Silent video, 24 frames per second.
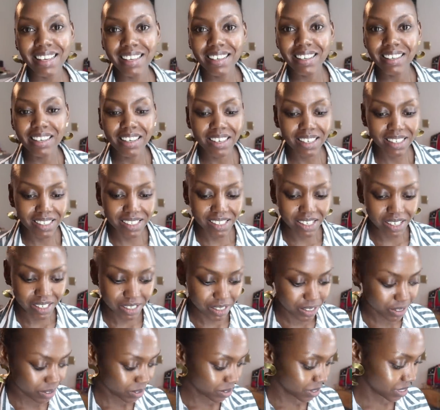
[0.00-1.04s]
hey guys
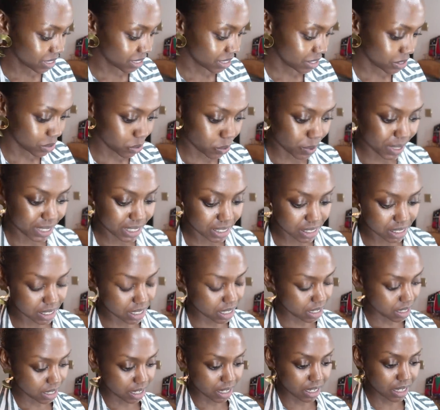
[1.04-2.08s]
so it is
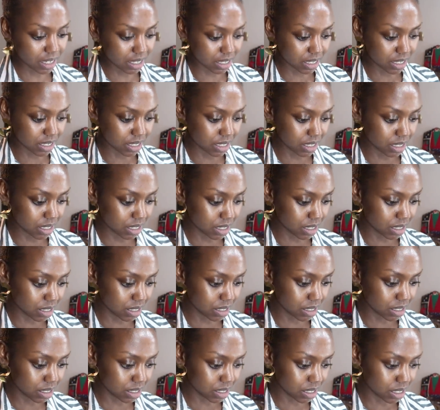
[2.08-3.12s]
wednesday night it
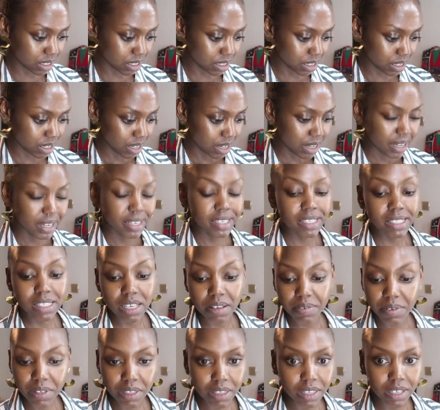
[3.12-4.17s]
is
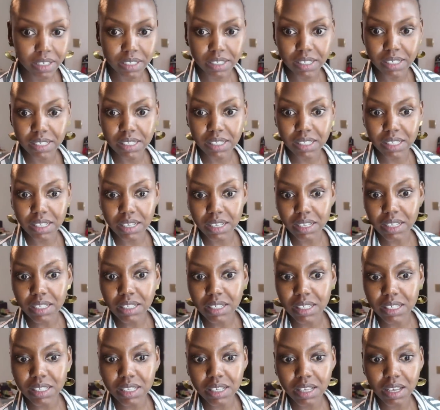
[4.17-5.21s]

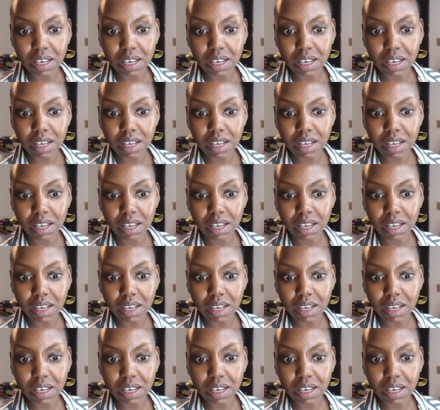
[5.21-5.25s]
7:36.